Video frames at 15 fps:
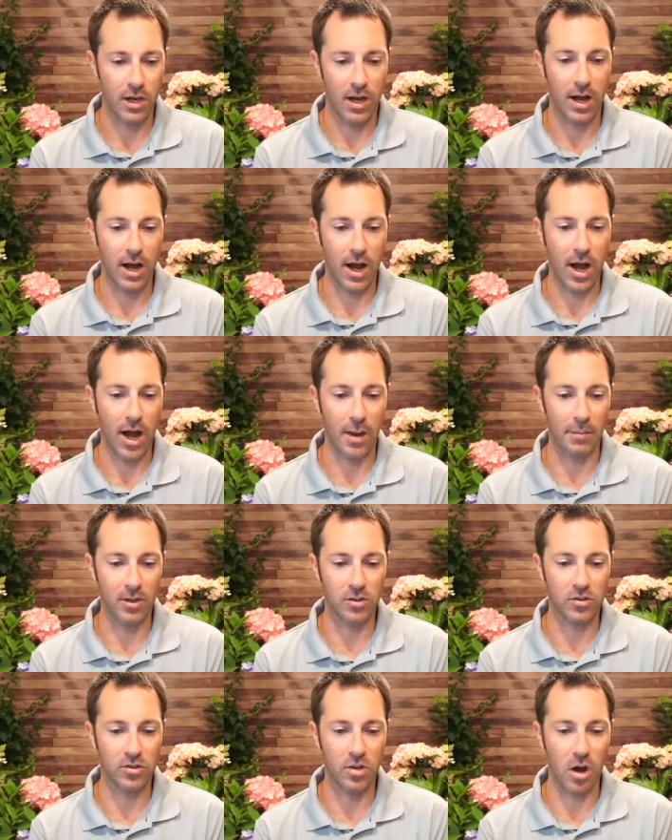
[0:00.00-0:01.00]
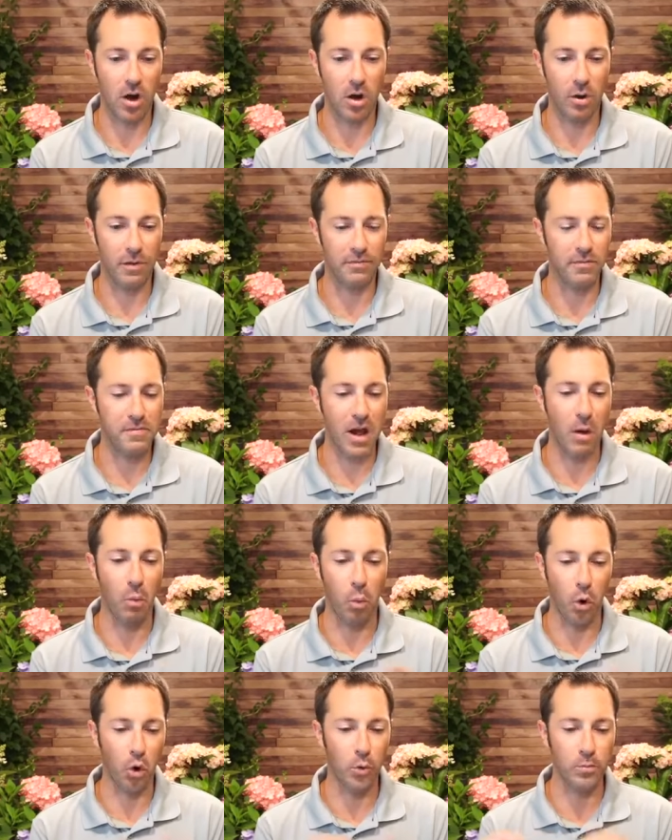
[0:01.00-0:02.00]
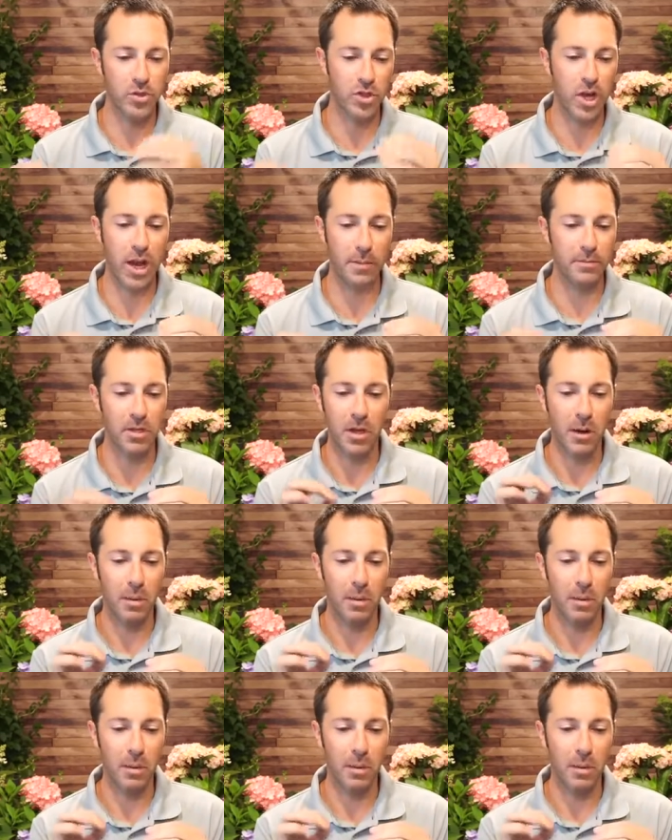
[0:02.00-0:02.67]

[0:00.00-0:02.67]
Um, so if you've got worm-shaped